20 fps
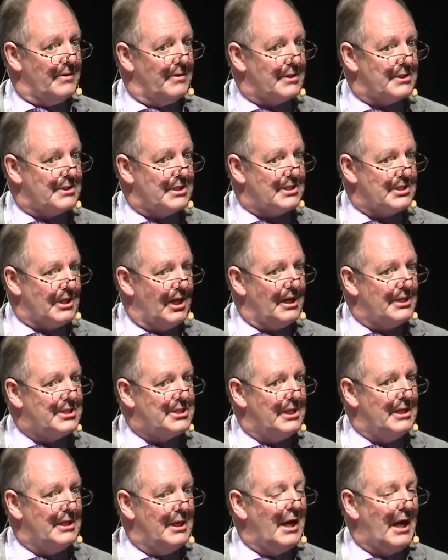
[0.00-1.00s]
the
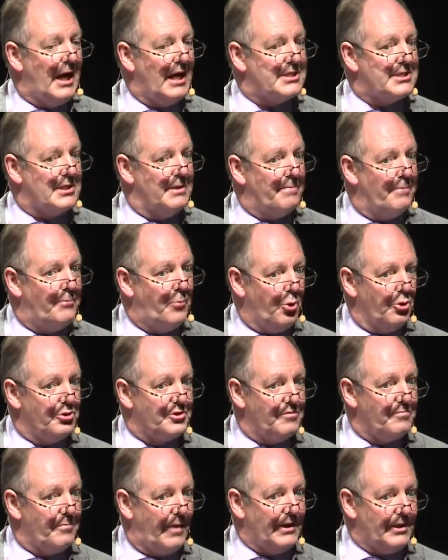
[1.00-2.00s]
Society has a
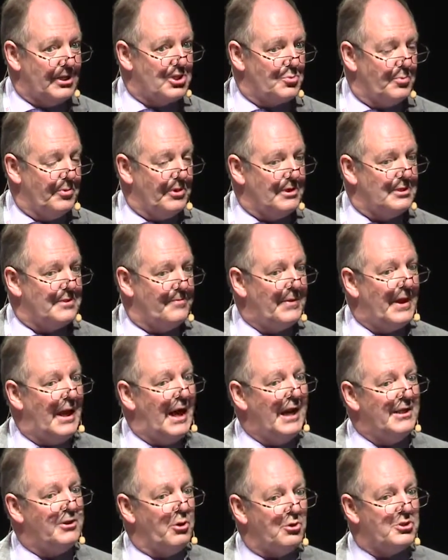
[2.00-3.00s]
board of management
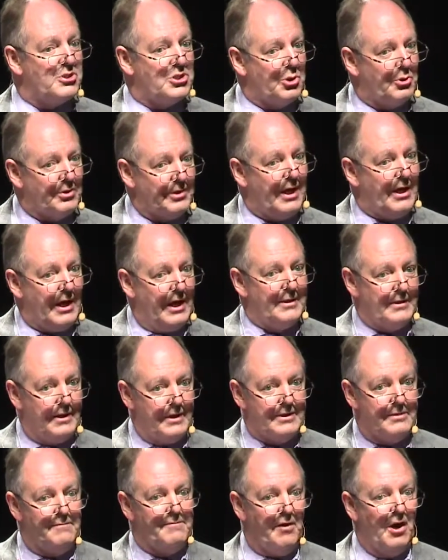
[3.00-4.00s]
and also a, an
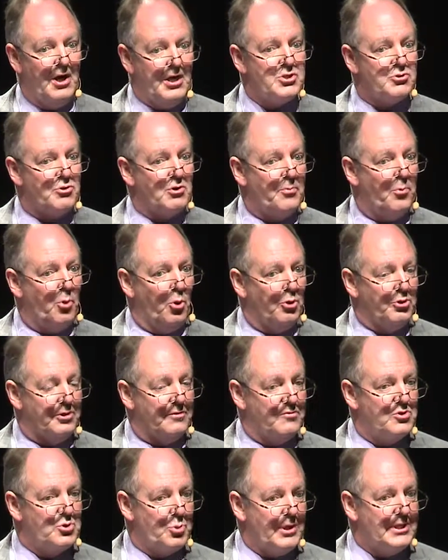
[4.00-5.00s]
advisory board
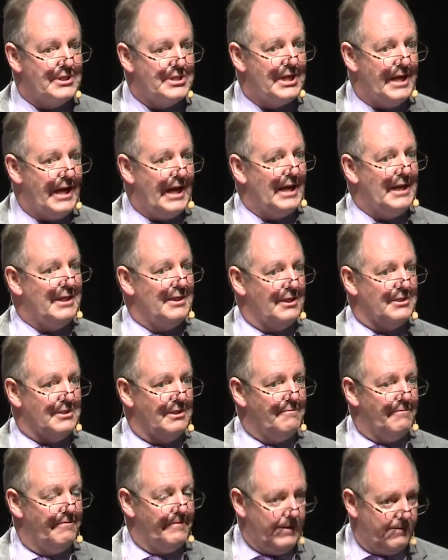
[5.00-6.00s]
of 28
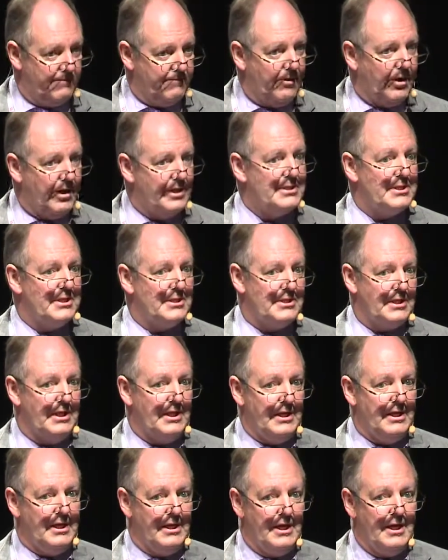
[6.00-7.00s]
that advises
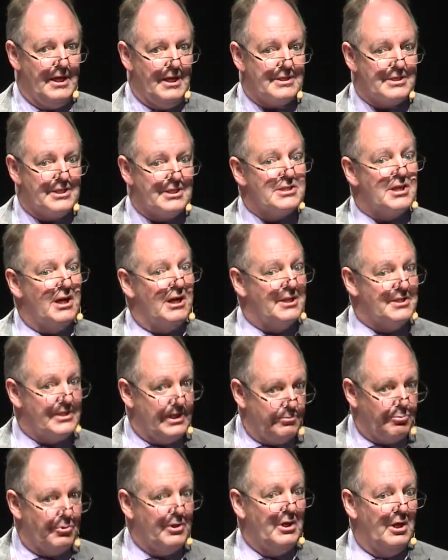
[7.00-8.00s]
the
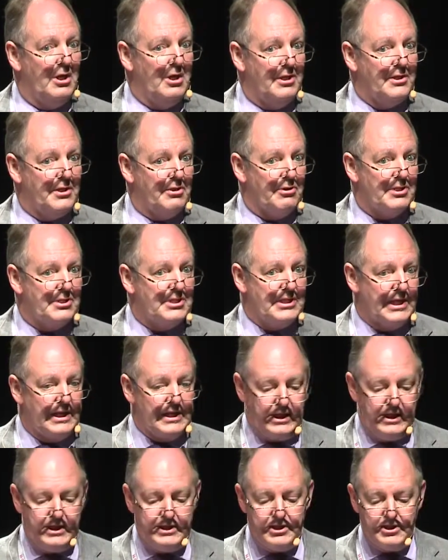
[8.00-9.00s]
Society and we heard there are
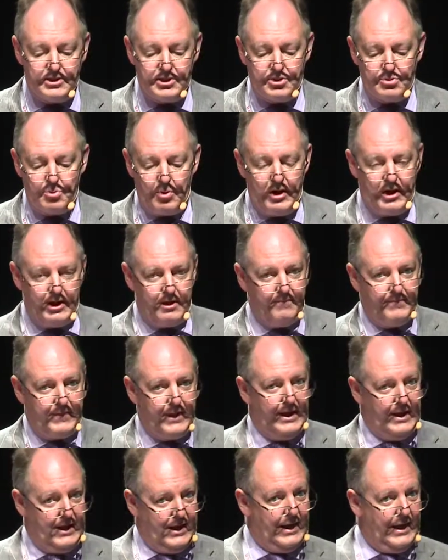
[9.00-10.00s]
SIG leaders as well.
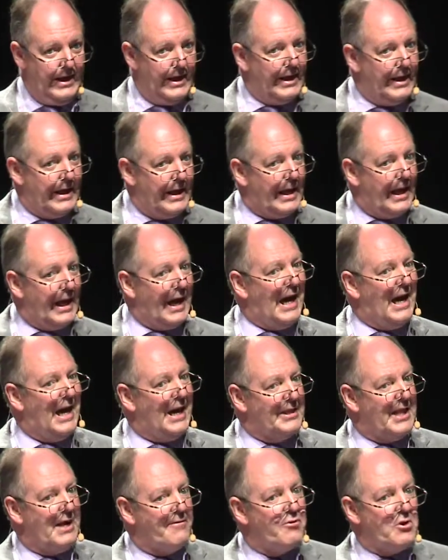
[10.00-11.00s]

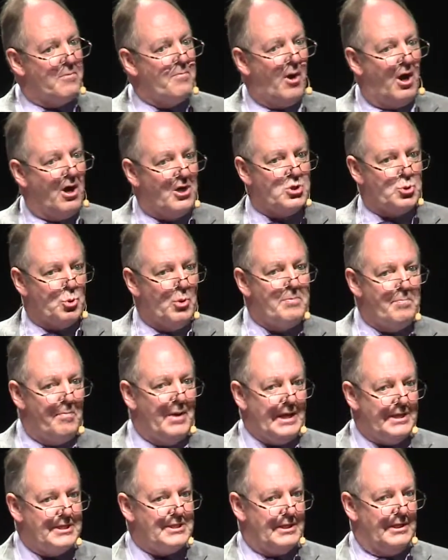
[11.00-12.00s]
And every March we
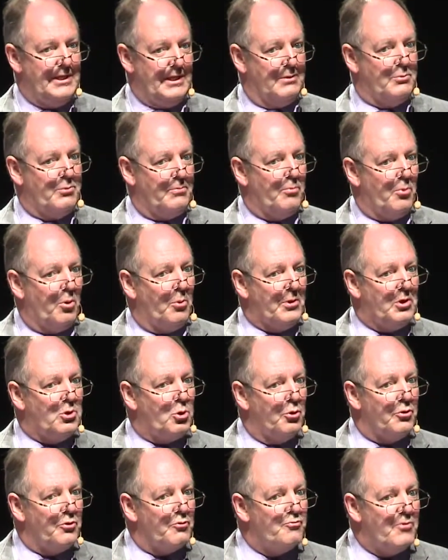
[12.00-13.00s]
meet at what we
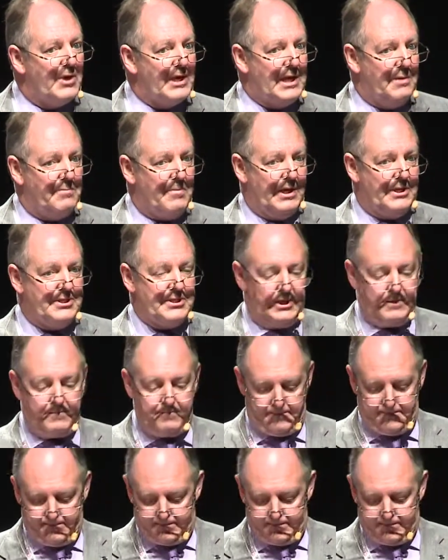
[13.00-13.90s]
call the RIGI meeting.